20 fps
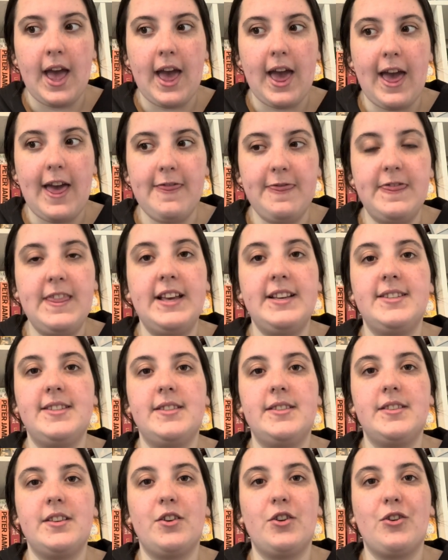and
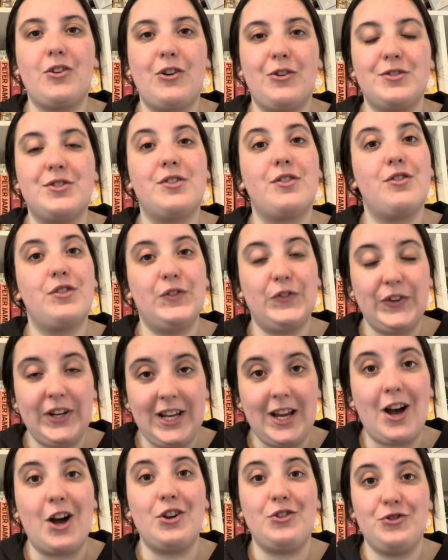this cost
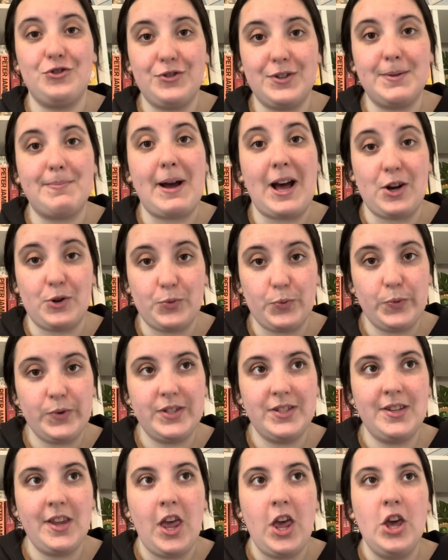
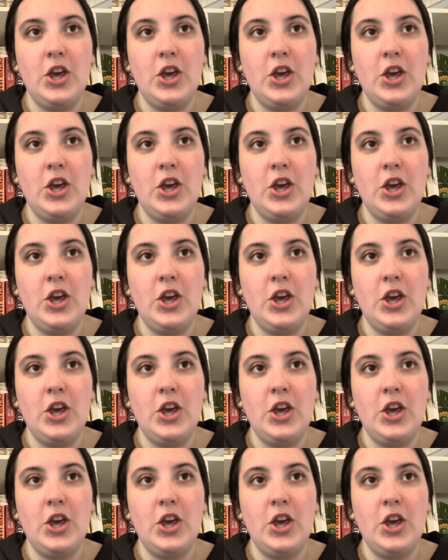£300.